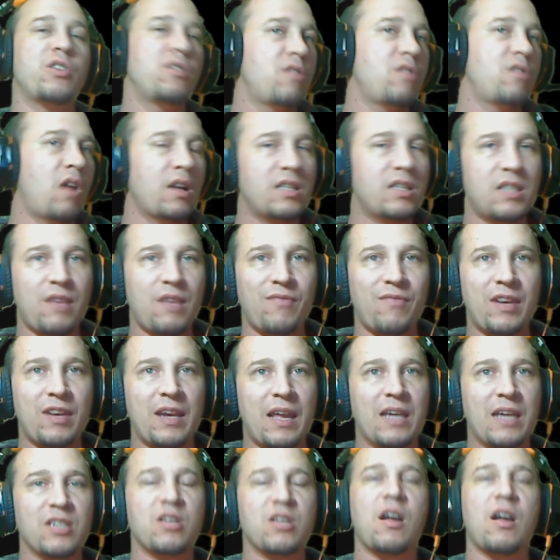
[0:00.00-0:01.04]
not 7
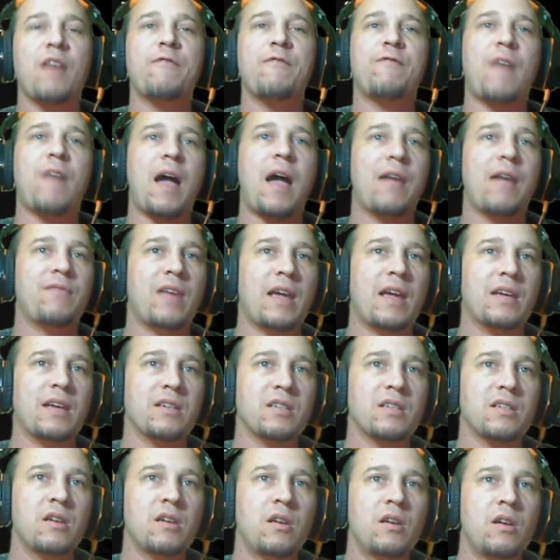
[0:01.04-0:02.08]
days, not 5
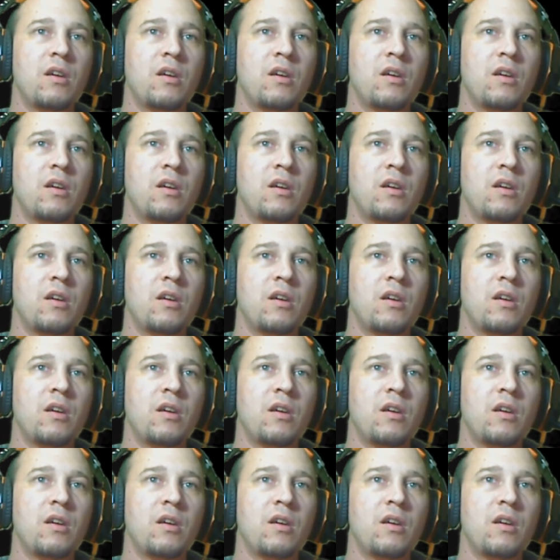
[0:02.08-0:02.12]
days,